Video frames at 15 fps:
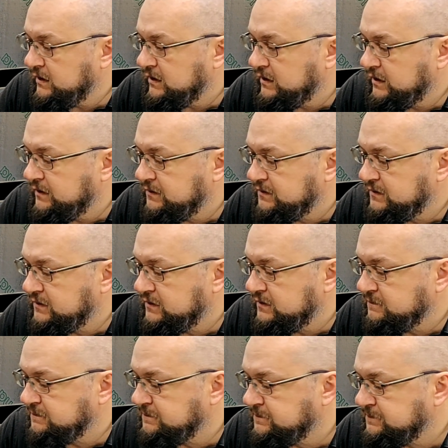And
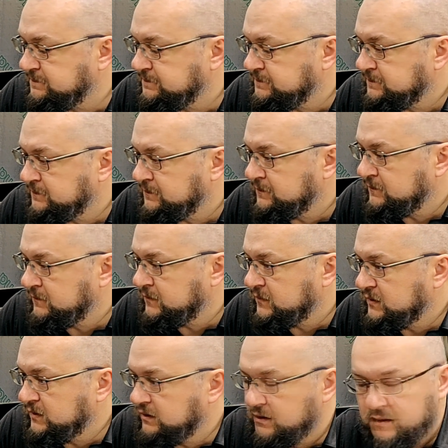
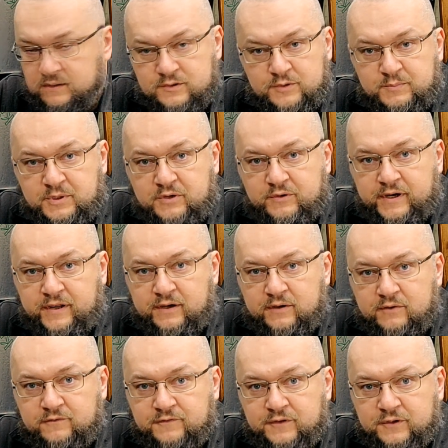I'll just be cracking
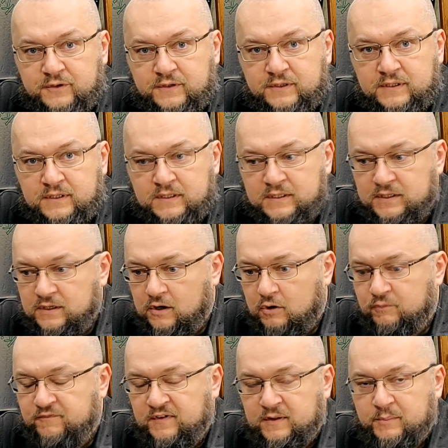on further.
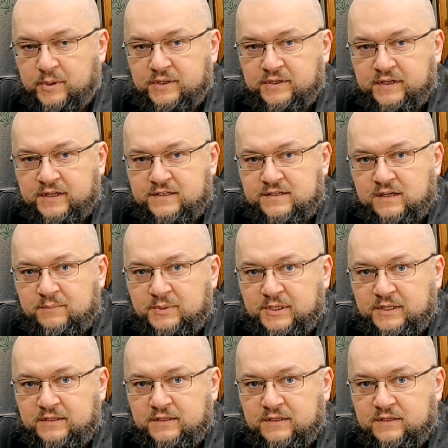Hopefully by the next
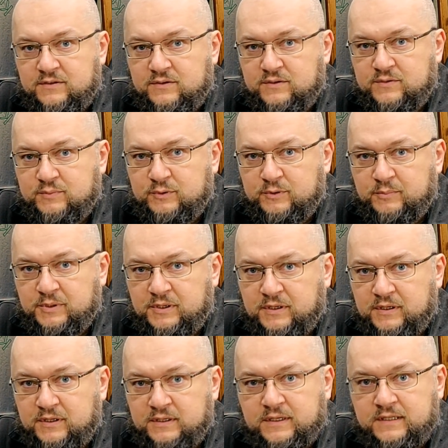update the exhaust will be,
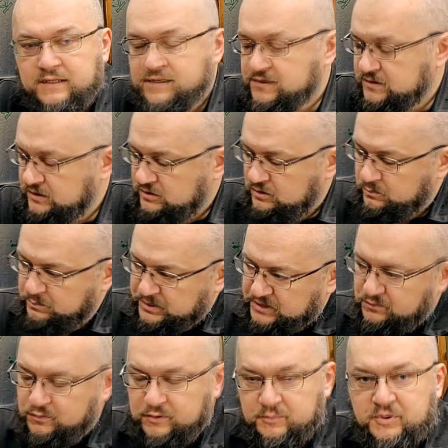at least the top bit
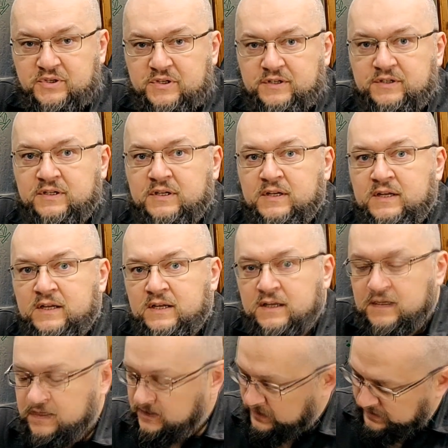will be done,
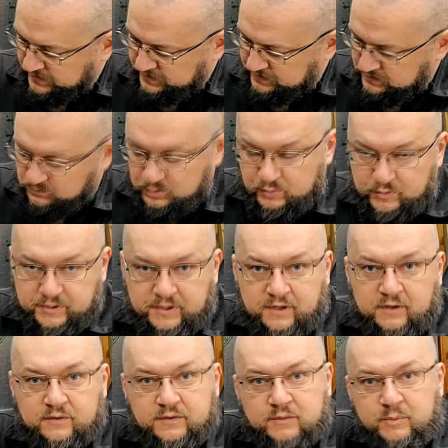and I'll be working
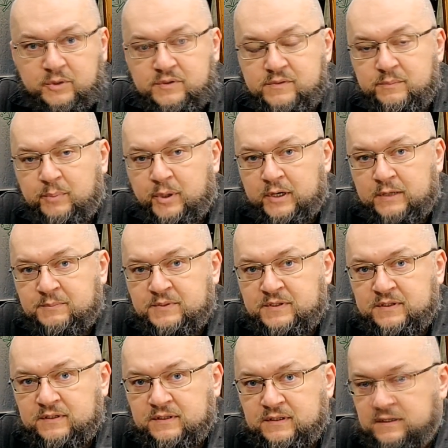on the bottom pipes
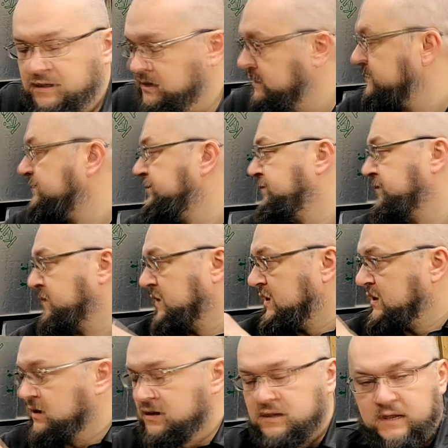and the
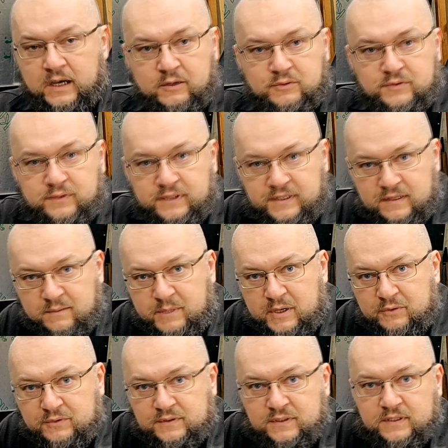how to lead them
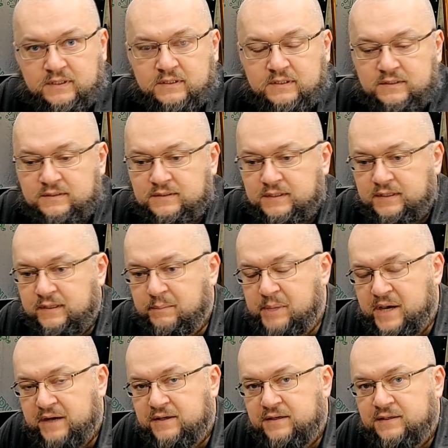out in the
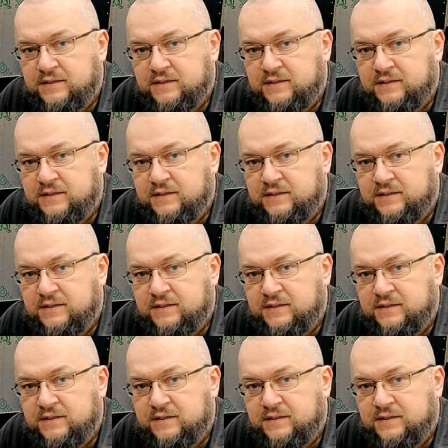back.